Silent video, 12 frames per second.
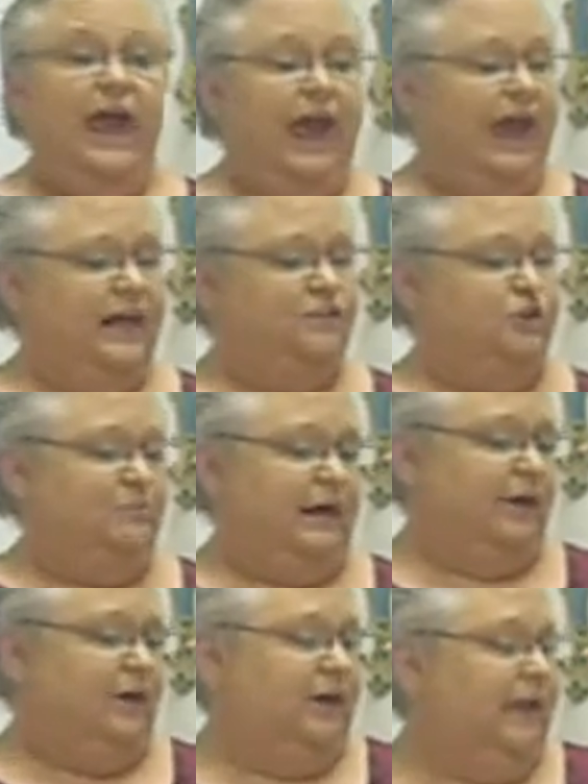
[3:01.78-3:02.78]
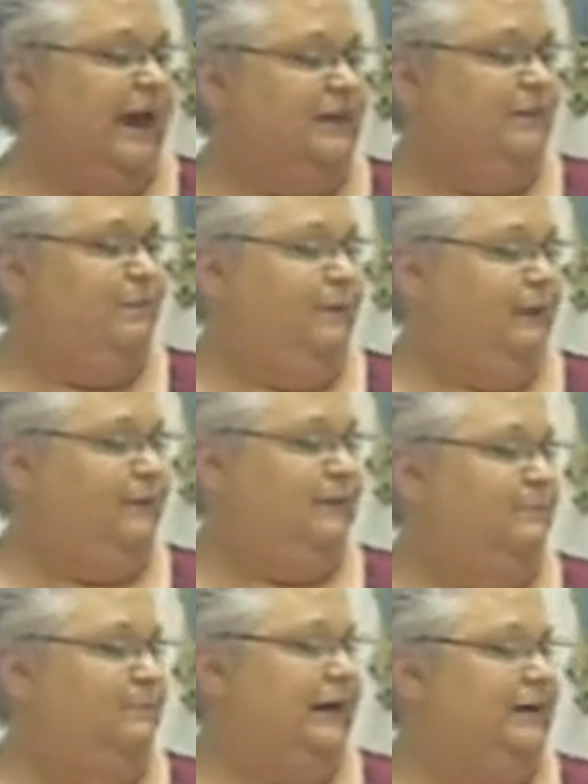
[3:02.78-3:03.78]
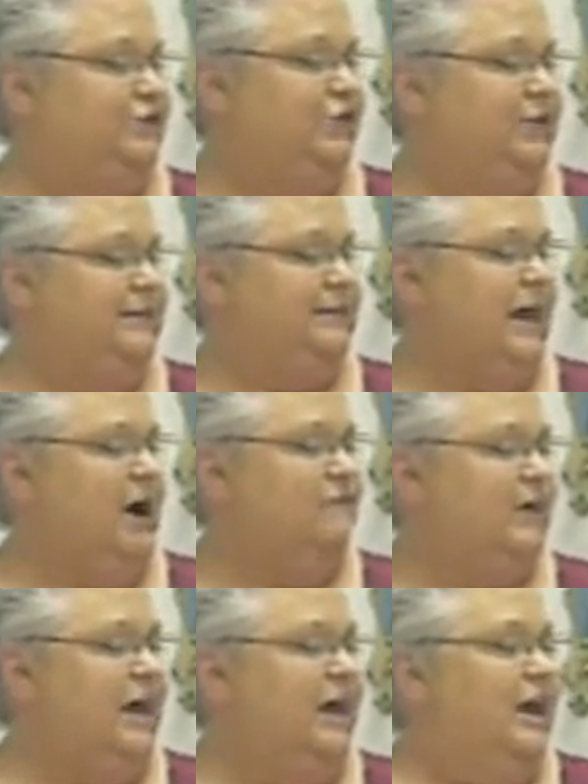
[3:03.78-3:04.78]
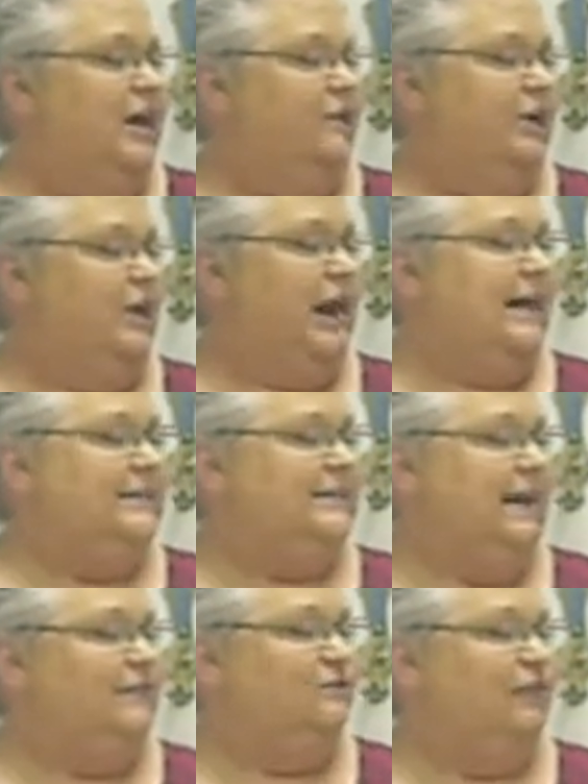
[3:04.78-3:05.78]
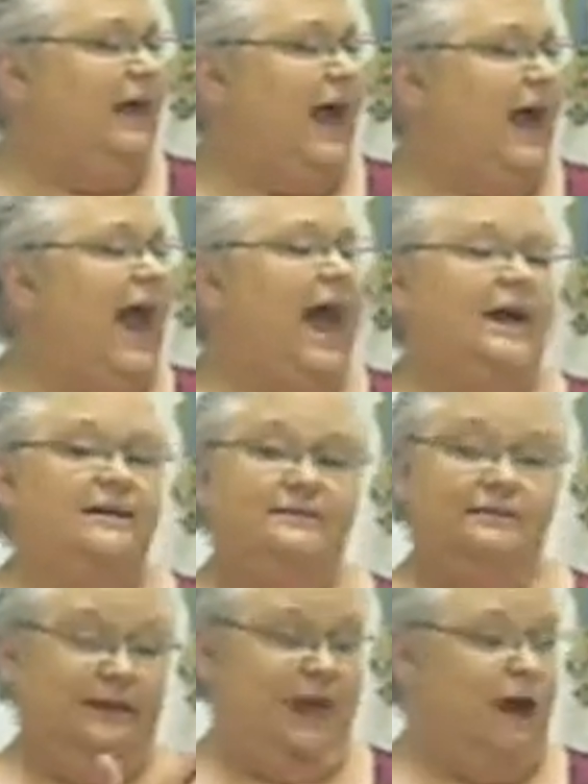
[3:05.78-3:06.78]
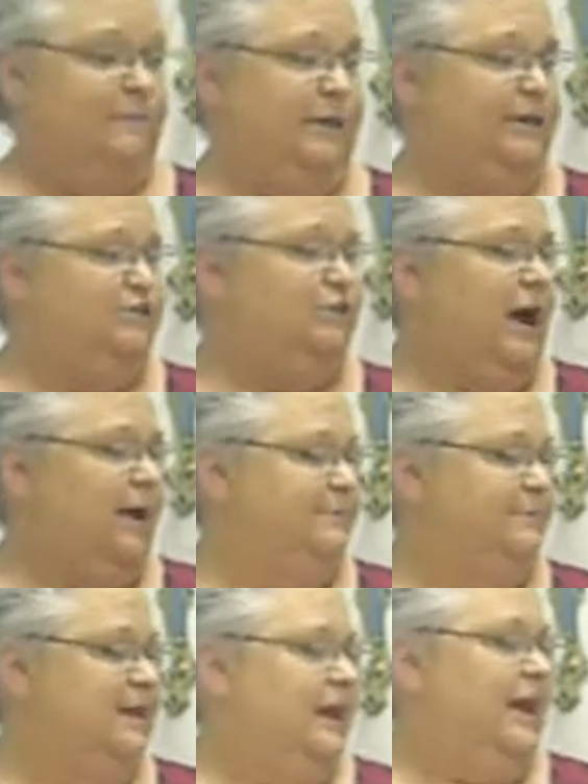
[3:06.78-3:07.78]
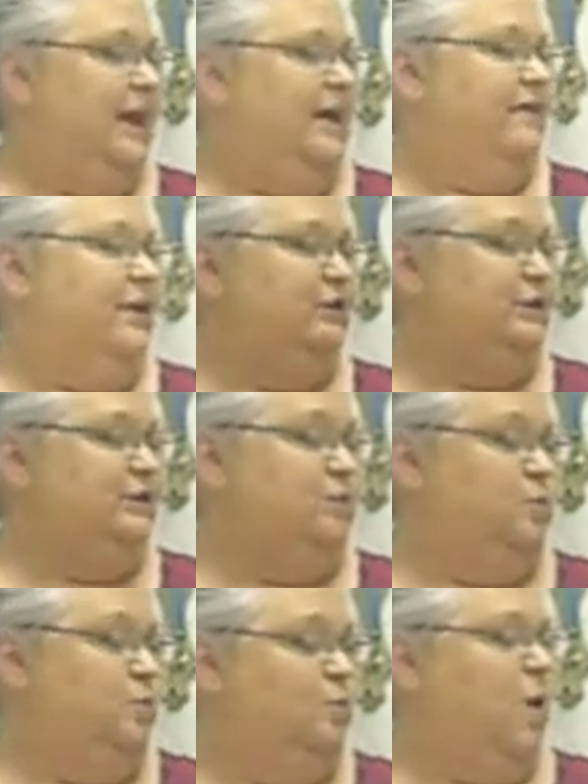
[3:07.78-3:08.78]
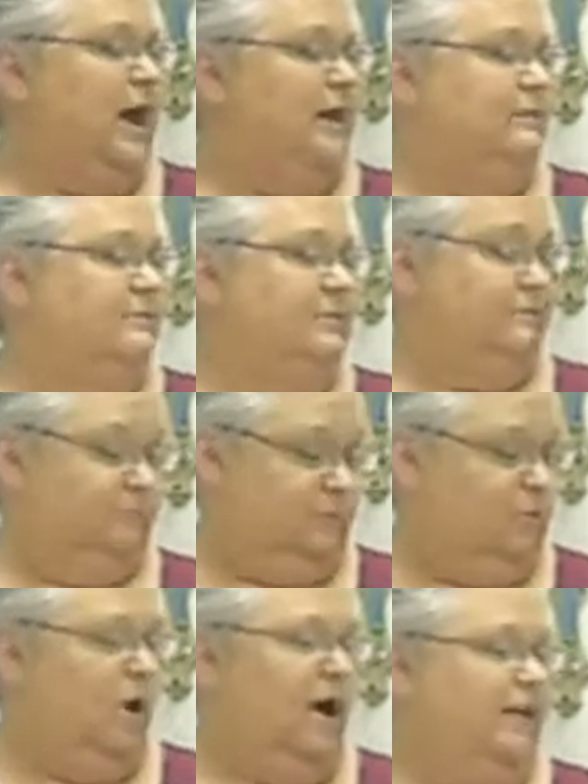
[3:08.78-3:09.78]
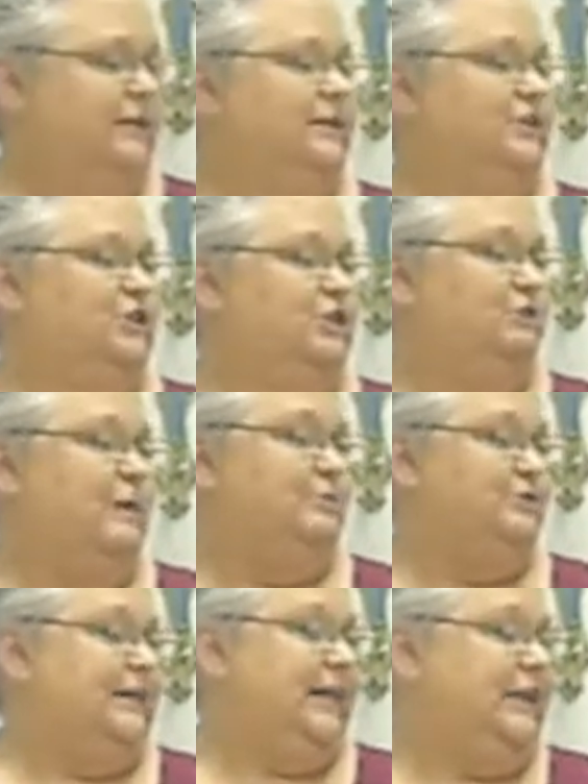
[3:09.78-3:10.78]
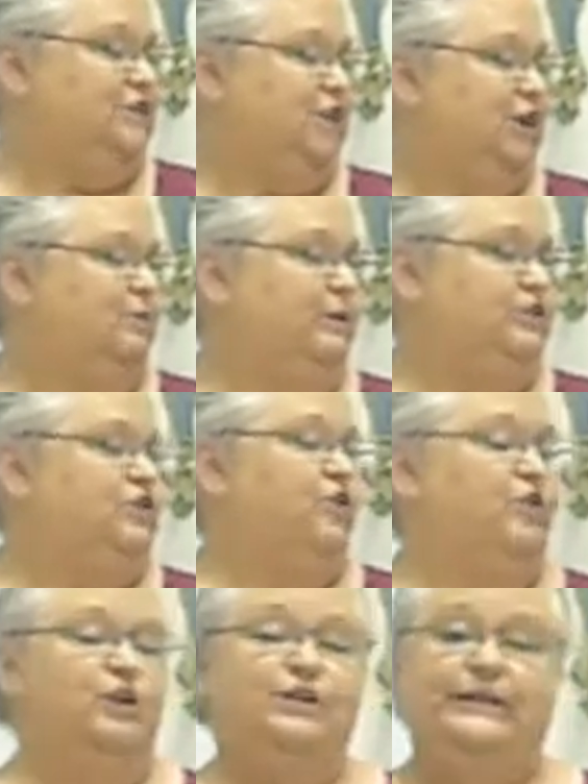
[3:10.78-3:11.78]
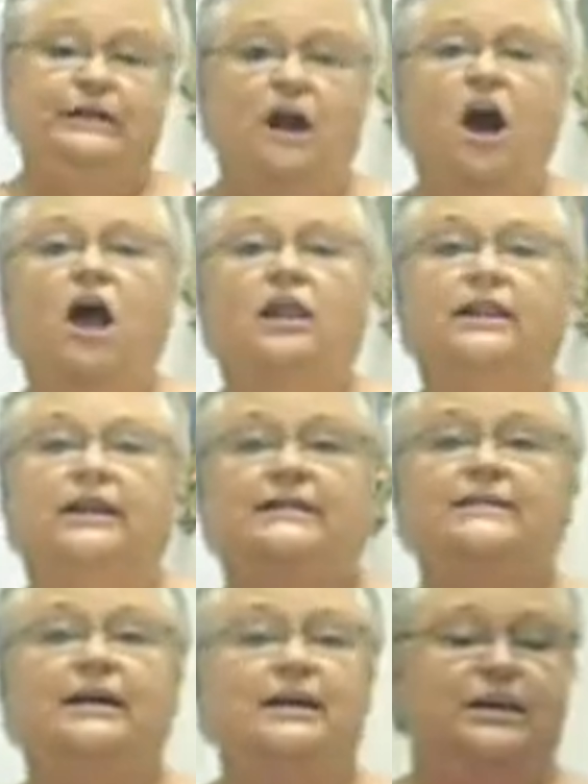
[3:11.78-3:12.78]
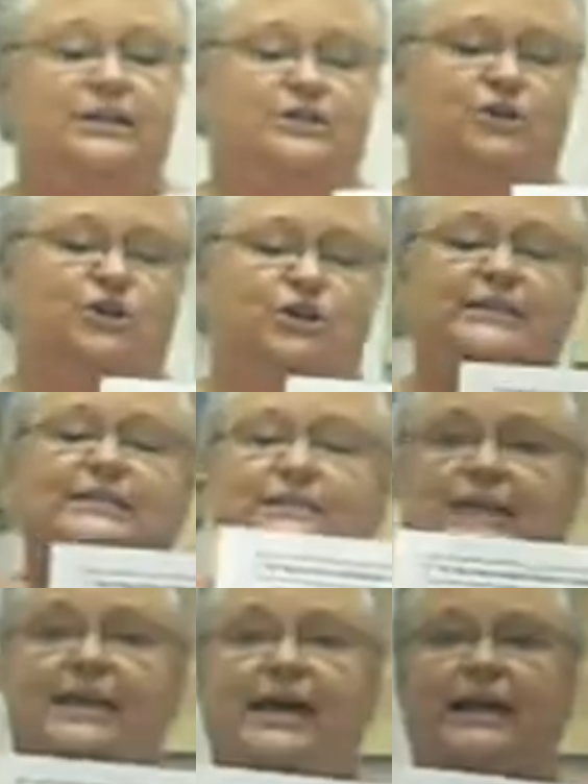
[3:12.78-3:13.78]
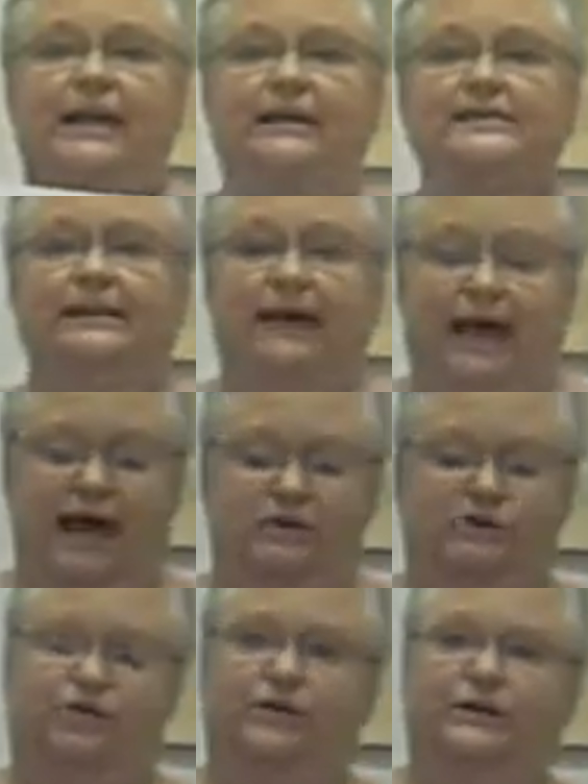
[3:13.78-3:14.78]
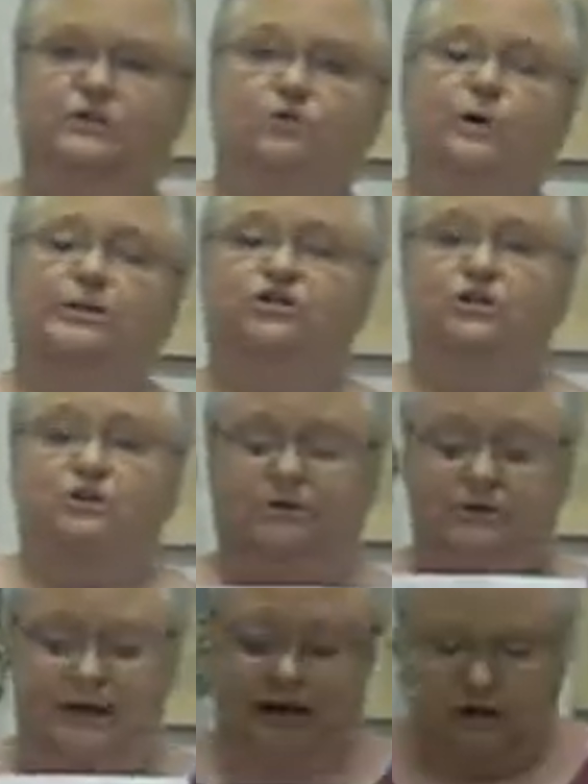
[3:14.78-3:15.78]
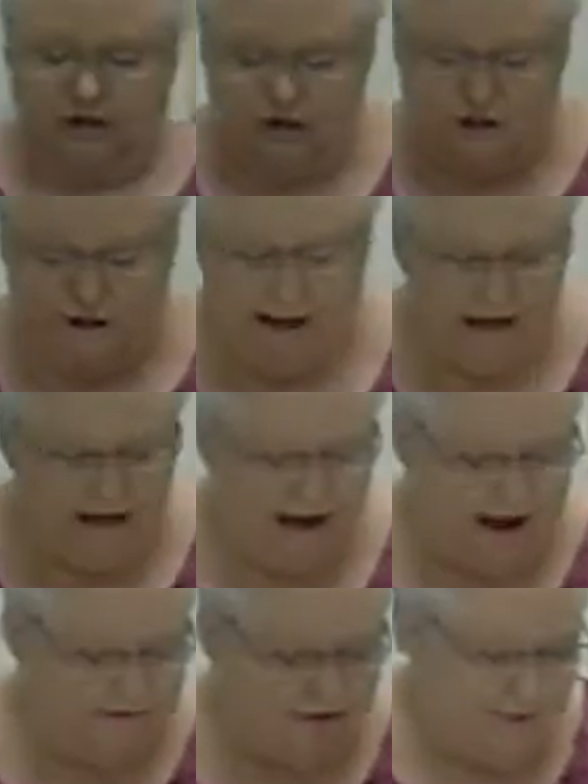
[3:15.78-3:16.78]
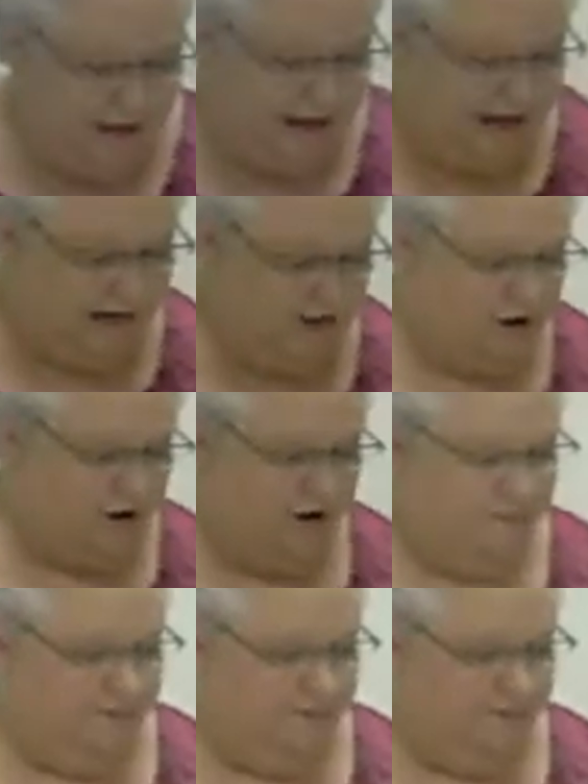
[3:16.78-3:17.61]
answer by looking at the picture itself. The United States flag has how many stripes? There is one what to represent each of the original 13 colonies. So as you can see, they can easily answer these questions just by looking at the picture.